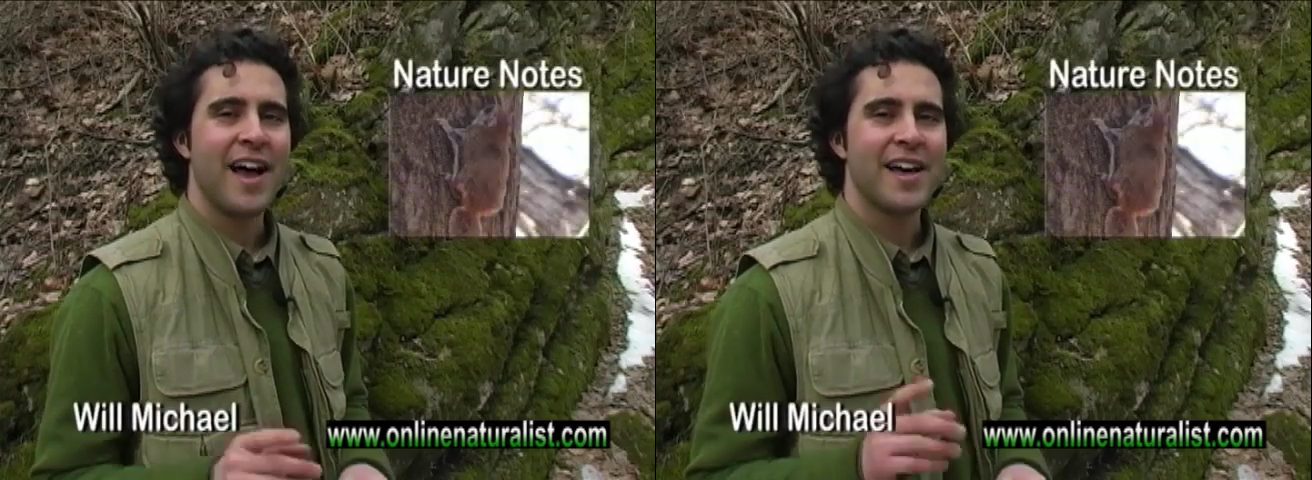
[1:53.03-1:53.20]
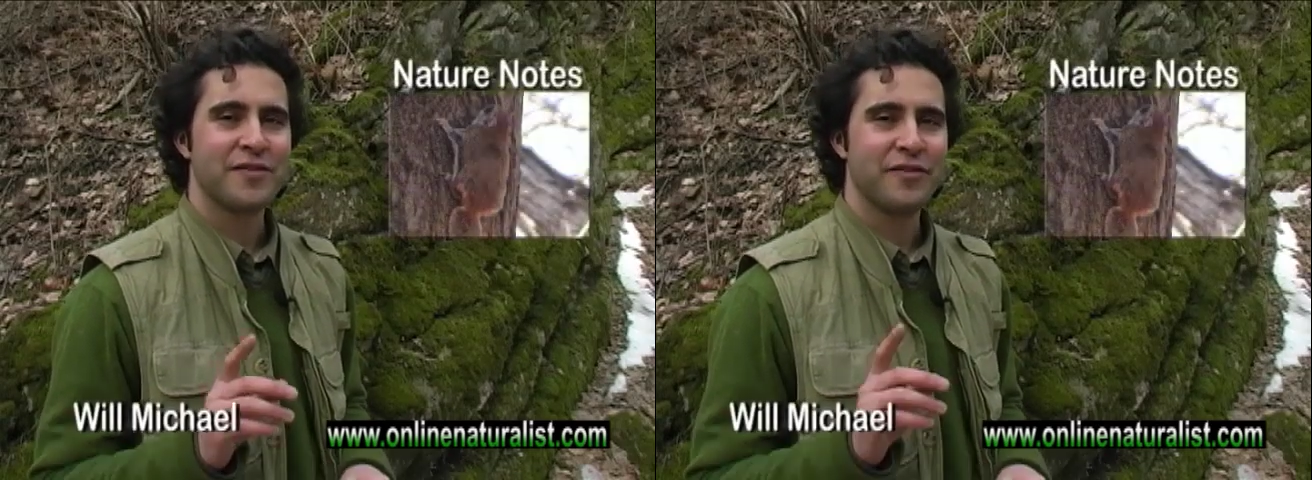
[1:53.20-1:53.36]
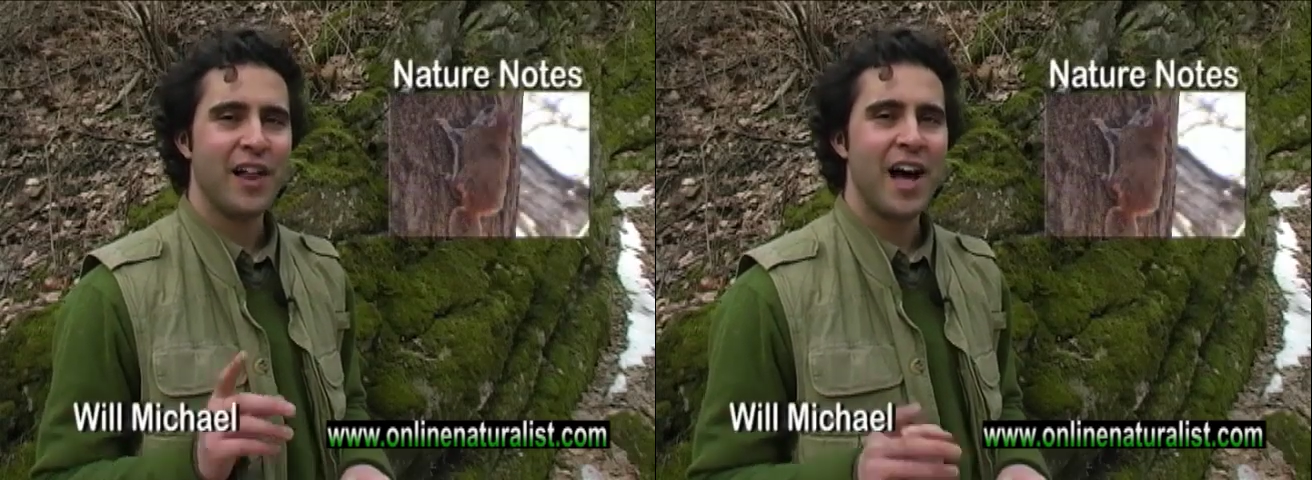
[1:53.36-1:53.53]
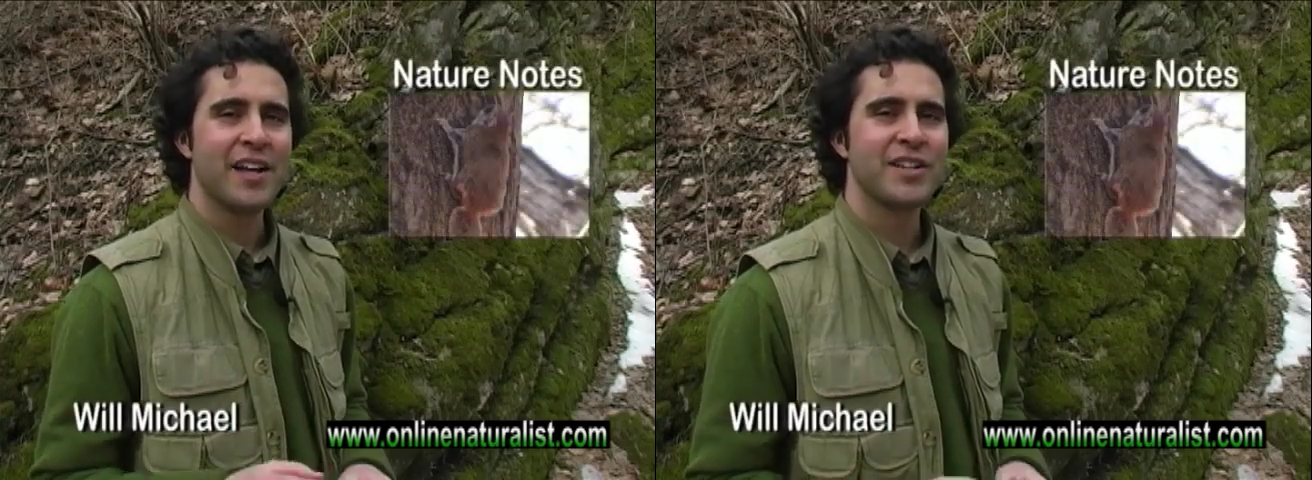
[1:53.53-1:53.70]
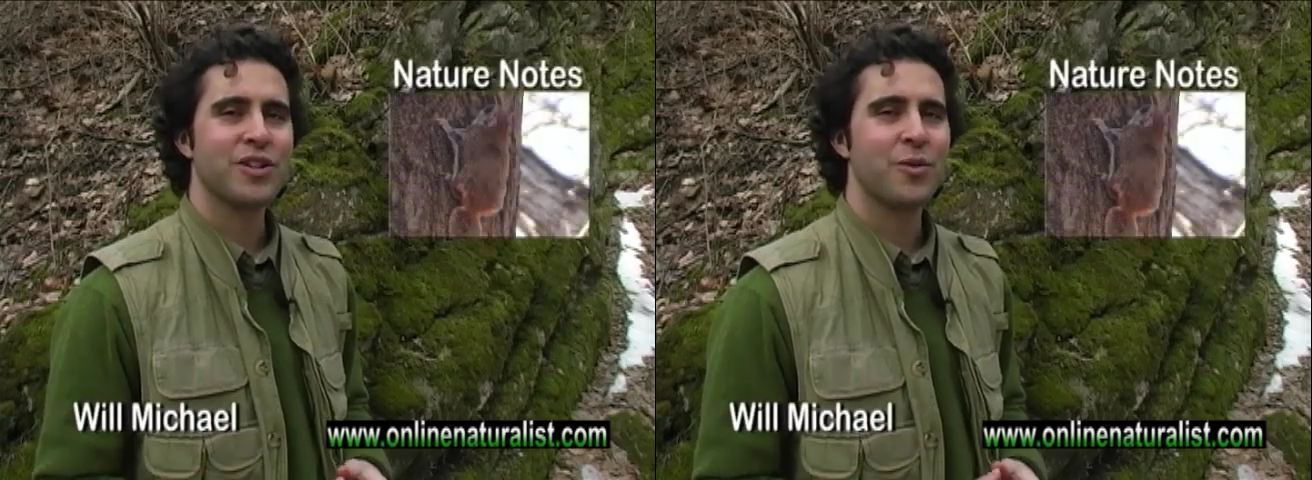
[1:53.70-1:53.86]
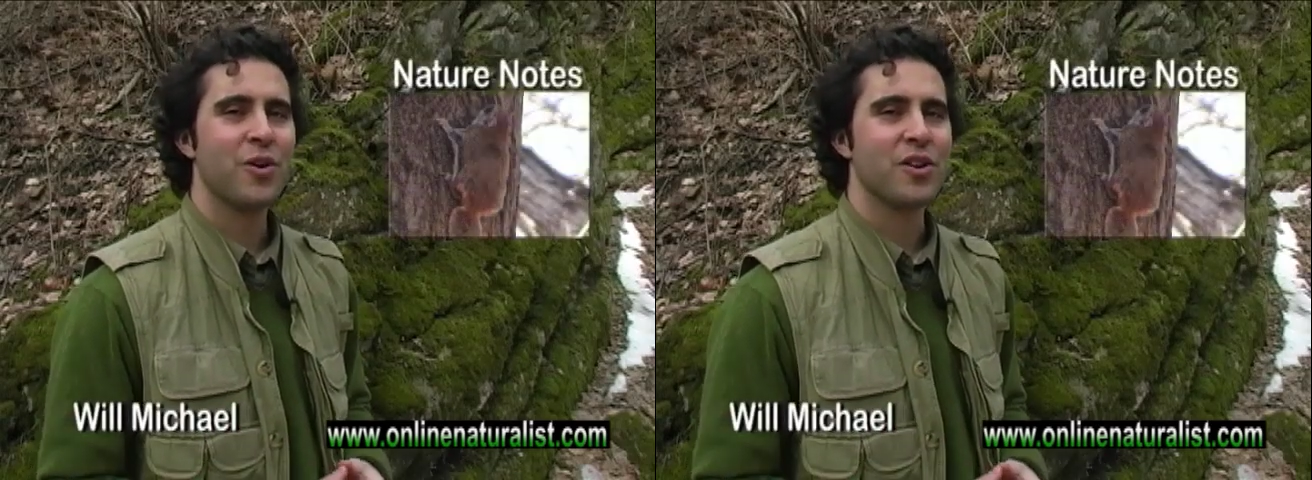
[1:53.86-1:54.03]
as flying
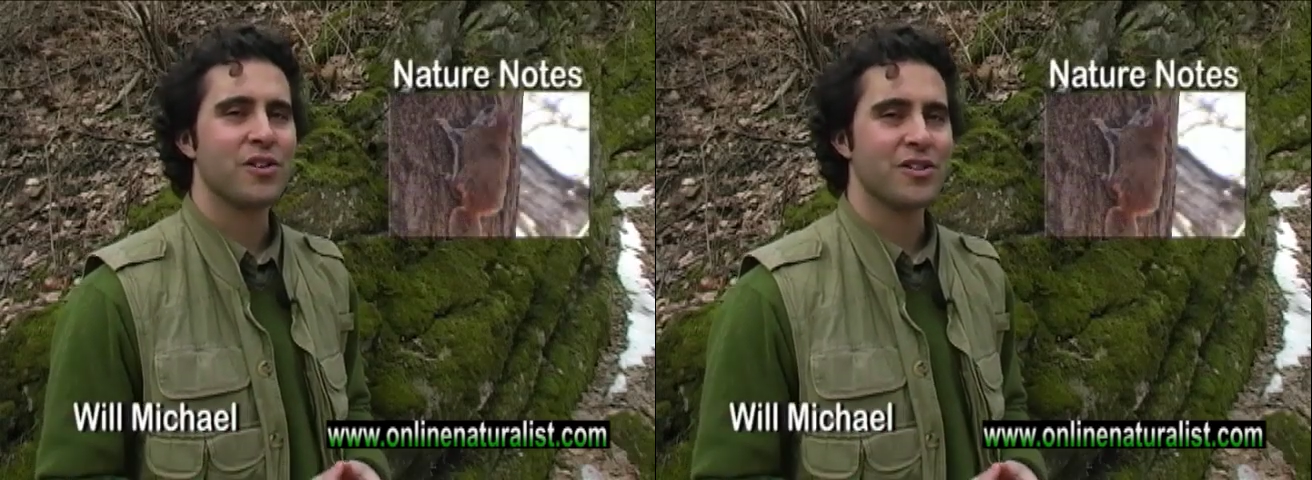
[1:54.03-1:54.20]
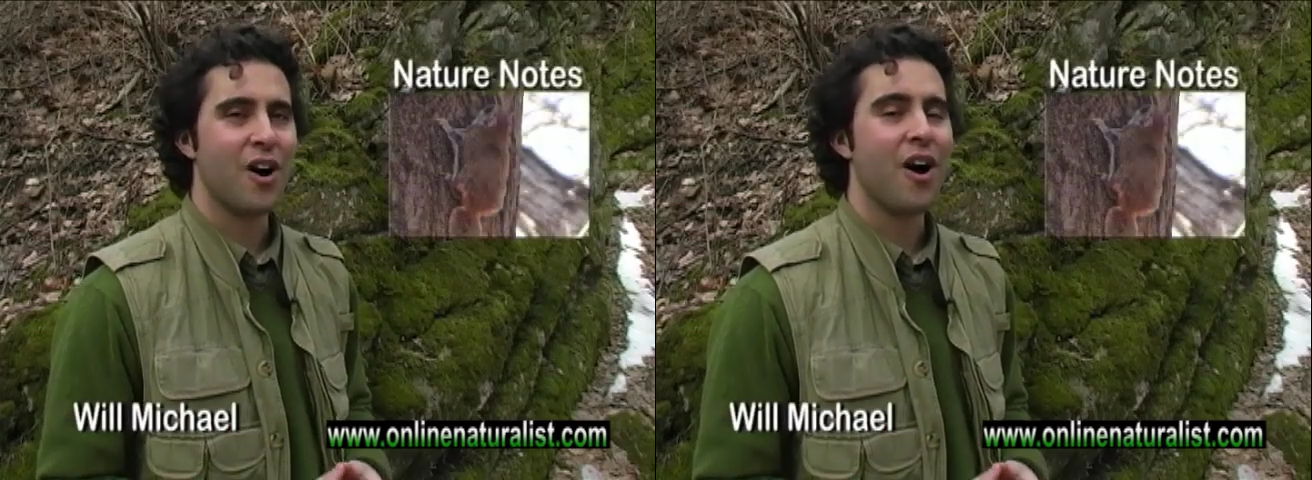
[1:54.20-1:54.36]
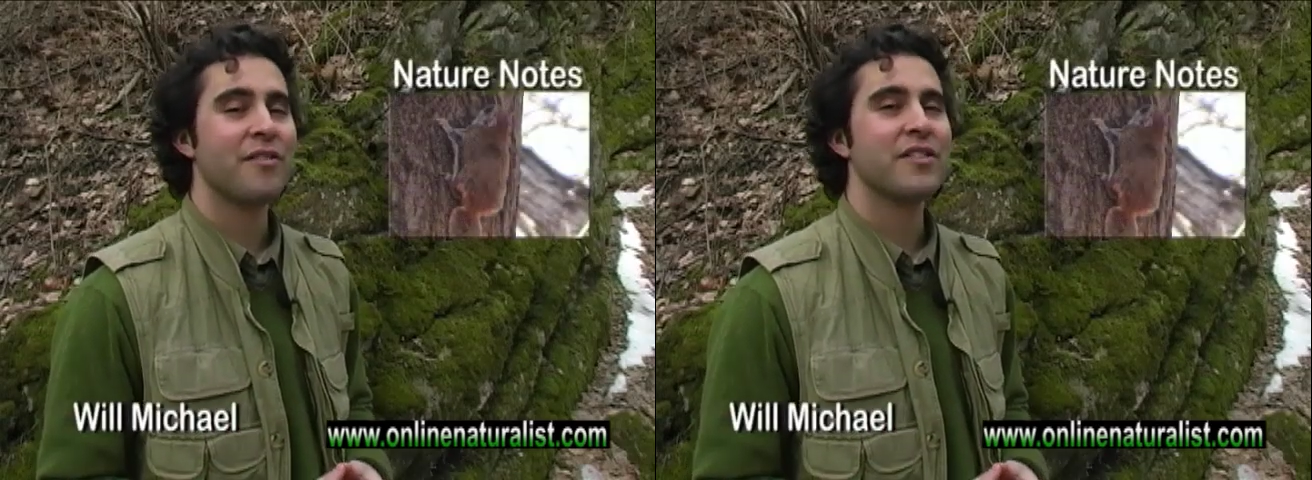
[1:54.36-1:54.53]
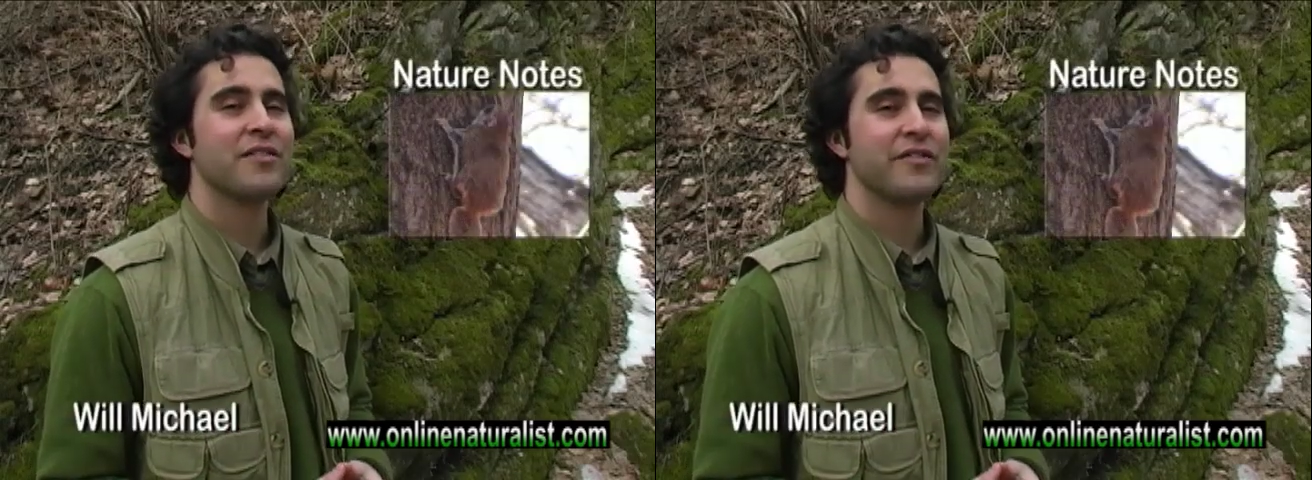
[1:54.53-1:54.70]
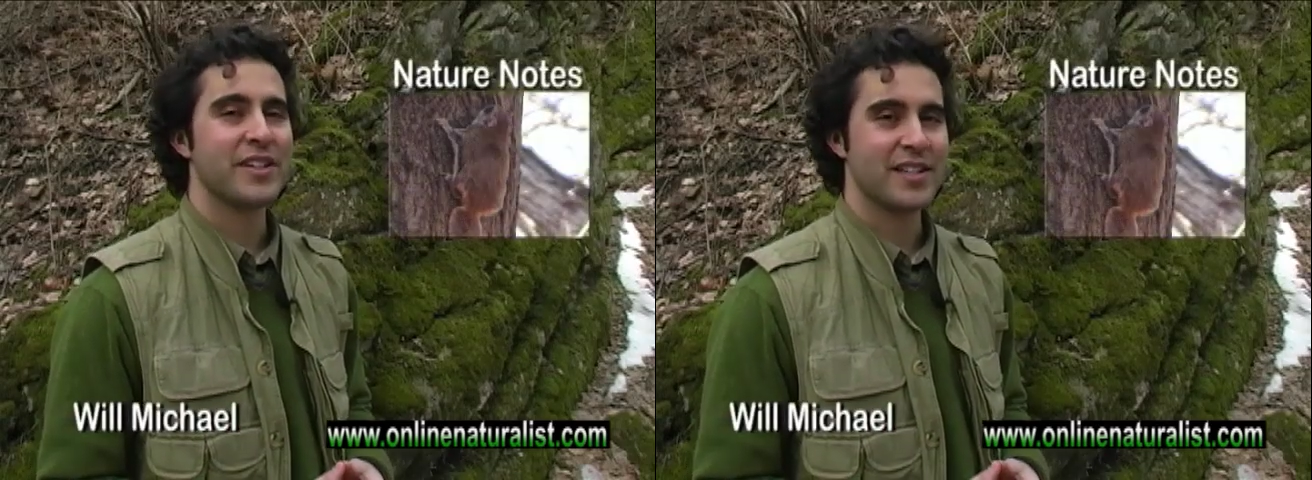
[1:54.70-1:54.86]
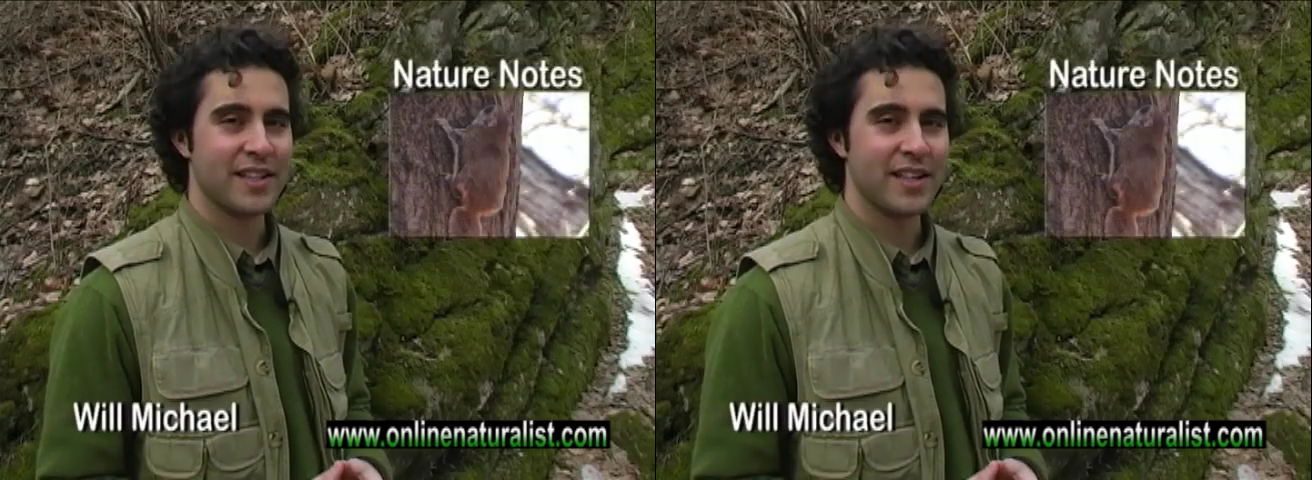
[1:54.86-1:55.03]
squirrels often
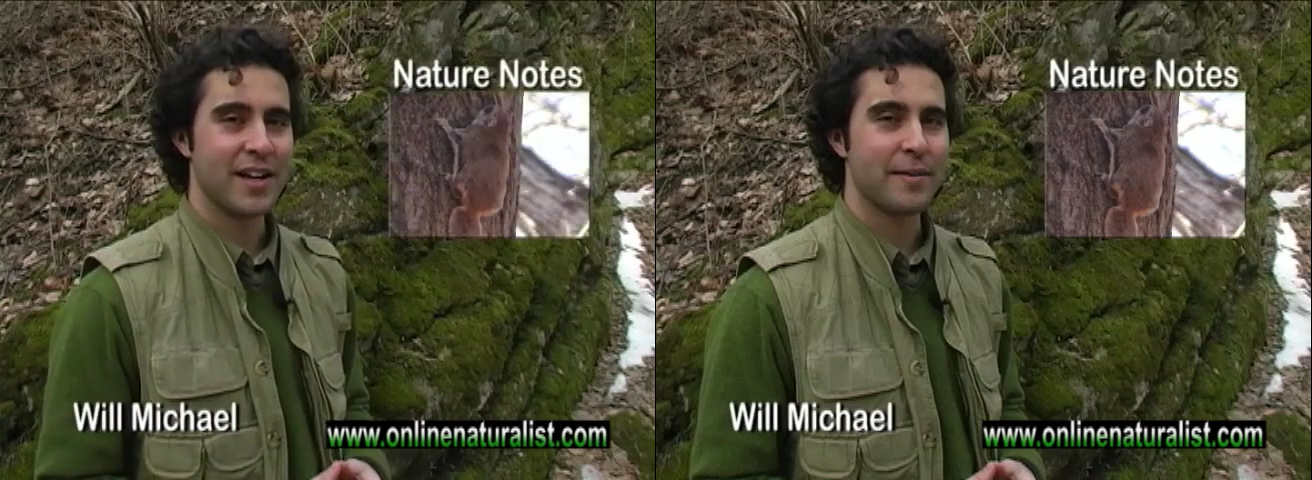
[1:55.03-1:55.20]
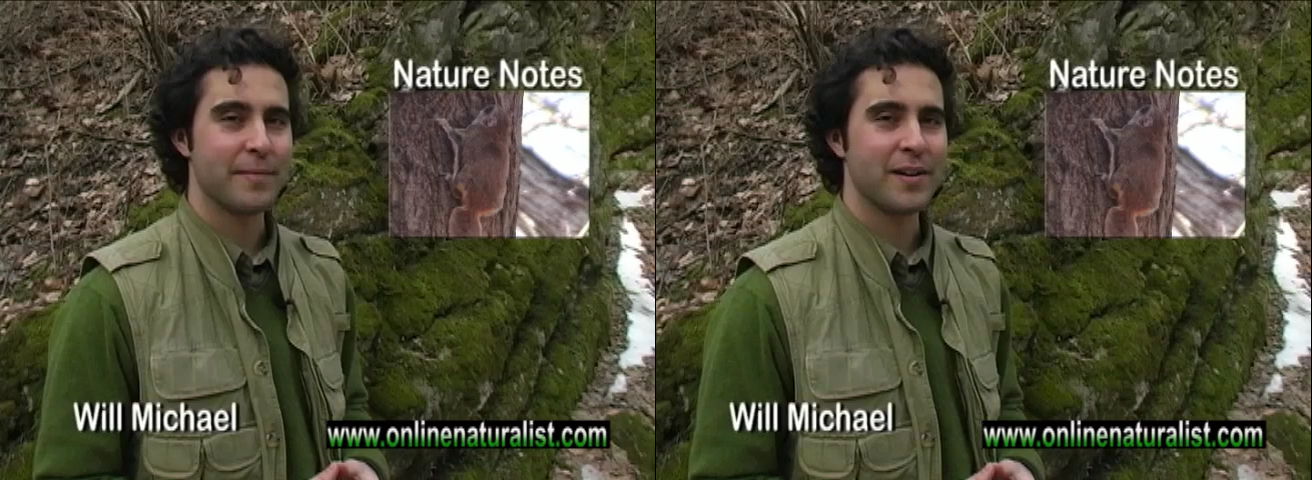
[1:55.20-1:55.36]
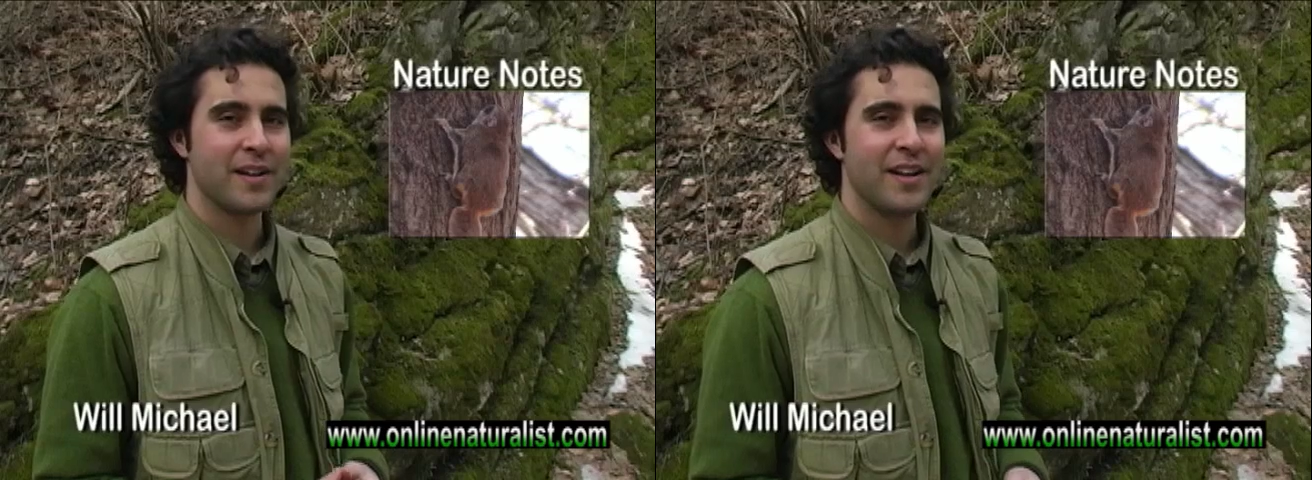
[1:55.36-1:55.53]
visit them.